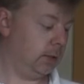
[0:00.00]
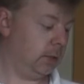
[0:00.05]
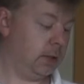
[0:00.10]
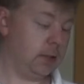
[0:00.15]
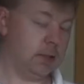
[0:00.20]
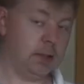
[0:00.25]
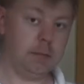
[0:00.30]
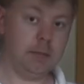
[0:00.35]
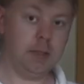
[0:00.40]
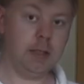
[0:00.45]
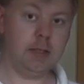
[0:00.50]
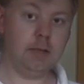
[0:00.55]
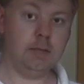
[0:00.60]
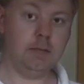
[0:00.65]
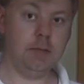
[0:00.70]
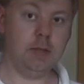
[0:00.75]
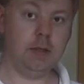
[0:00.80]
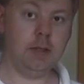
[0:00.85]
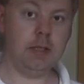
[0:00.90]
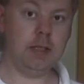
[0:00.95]
I've made some
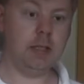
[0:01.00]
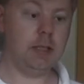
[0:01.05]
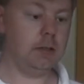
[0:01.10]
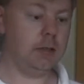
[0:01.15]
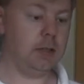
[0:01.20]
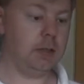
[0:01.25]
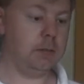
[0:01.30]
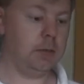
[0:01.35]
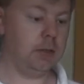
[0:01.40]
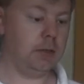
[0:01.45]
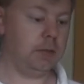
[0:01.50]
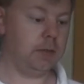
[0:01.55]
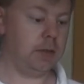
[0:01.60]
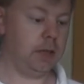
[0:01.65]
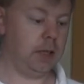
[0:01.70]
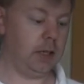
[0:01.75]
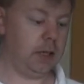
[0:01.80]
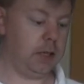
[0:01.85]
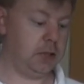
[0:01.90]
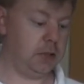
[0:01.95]
very serious
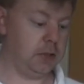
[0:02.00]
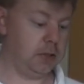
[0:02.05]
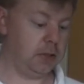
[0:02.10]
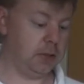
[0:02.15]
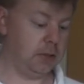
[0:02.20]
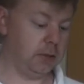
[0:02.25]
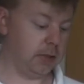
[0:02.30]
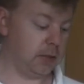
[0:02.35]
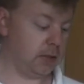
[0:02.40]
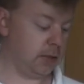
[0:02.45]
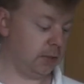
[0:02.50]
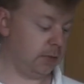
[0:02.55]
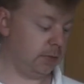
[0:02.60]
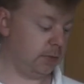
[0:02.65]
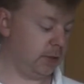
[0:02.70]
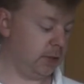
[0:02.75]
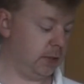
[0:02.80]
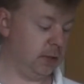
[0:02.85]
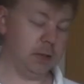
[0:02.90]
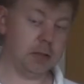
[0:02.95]
modifications to it so
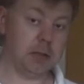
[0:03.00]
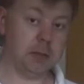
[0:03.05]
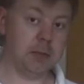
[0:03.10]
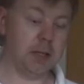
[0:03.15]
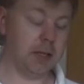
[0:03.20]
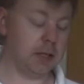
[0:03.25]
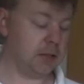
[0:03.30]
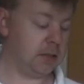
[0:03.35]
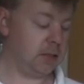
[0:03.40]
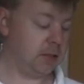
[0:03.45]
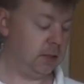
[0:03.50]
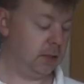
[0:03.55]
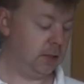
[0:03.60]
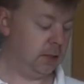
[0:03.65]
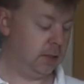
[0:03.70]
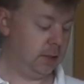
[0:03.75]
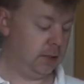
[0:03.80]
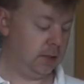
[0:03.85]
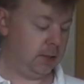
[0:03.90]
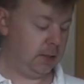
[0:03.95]
far. It looks a mess.
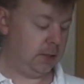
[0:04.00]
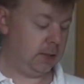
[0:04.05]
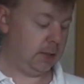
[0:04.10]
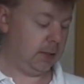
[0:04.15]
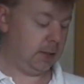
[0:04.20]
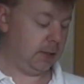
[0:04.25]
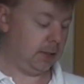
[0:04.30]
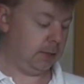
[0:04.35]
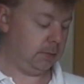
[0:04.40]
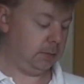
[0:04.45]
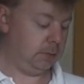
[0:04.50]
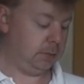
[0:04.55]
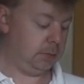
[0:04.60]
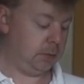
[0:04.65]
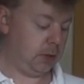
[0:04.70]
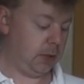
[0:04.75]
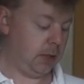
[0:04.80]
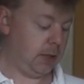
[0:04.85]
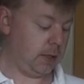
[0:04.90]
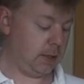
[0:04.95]
So
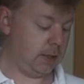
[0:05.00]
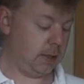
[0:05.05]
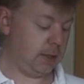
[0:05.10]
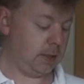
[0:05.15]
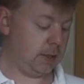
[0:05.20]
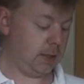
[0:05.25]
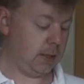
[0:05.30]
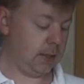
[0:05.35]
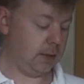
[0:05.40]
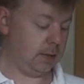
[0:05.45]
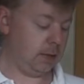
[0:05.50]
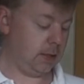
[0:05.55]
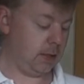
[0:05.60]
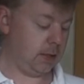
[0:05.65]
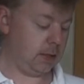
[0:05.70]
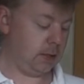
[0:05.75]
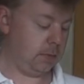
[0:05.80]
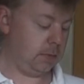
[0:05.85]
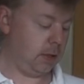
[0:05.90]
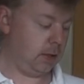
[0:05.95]
yeah, that's it. That's
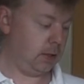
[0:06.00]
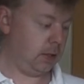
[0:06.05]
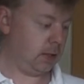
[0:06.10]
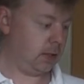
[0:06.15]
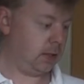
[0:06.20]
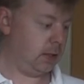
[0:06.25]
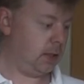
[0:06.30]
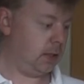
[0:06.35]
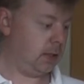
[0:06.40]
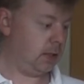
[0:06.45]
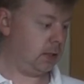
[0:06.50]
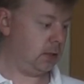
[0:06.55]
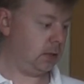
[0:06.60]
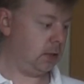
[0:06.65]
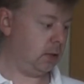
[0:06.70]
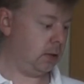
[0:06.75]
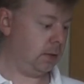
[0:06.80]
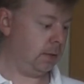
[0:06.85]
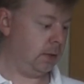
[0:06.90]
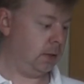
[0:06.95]
the
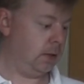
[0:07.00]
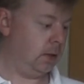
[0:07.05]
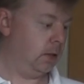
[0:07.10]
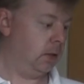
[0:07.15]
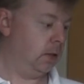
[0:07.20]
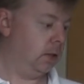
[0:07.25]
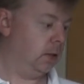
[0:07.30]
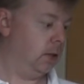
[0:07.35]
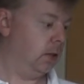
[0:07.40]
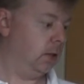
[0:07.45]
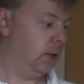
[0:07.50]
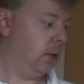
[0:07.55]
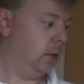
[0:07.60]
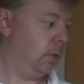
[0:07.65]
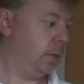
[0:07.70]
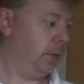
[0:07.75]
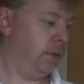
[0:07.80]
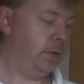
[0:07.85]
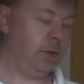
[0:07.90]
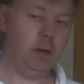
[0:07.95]
Easystar. I'll be
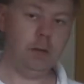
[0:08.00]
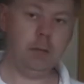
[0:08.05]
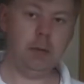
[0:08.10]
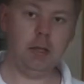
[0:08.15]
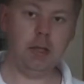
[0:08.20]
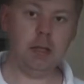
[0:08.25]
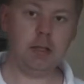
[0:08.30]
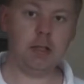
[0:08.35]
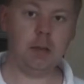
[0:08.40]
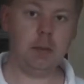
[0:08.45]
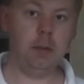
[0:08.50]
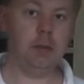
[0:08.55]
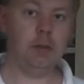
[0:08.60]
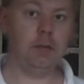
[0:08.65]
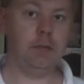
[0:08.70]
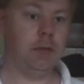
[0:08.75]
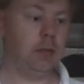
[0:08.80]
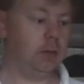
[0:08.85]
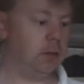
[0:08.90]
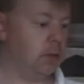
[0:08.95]
filming this up at the
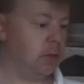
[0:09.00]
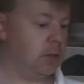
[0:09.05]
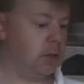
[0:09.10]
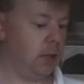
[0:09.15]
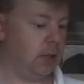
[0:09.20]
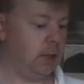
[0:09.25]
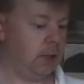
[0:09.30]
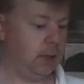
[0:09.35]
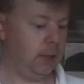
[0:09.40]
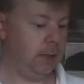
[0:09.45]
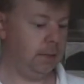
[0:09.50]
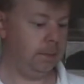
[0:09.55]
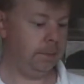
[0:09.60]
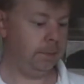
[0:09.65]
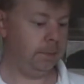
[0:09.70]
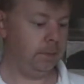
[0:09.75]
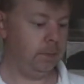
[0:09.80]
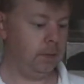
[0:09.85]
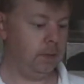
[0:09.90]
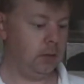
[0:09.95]
field on Sunday,
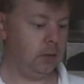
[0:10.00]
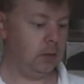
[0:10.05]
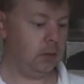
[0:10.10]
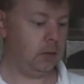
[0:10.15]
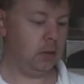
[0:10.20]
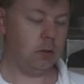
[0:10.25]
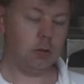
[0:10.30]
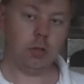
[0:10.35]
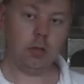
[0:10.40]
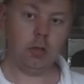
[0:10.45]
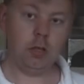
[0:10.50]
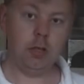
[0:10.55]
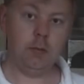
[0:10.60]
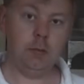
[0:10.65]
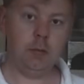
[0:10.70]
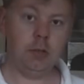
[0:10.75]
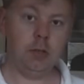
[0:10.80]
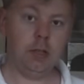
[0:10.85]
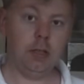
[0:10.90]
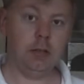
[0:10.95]
so I'll show you
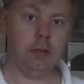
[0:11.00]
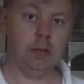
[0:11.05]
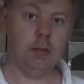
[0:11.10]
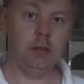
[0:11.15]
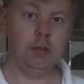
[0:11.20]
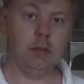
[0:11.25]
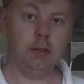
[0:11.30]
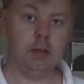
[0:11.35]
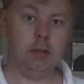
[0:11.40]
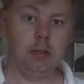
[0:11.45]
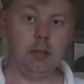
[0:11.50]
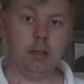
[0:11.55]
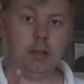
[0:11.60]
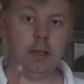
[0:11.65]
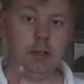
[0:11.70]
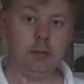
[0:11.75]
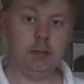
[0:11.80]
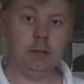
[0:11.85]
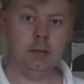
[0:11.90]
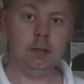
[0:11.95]
more then. Until
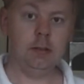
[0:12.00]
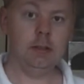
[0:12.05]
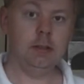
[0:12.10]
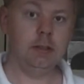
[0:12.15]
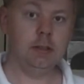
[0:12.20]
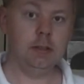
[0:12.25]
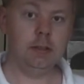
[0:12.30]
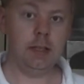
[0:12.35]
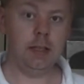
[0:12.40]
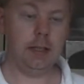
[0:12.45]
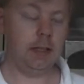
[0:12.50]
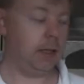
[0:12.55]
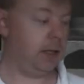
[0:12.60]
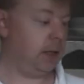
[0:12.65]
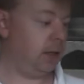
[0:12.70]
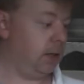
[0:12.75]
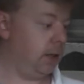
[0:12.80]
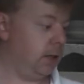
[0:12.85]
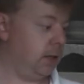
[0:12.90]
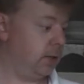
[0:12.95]
then, take care
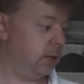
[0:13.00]
guys.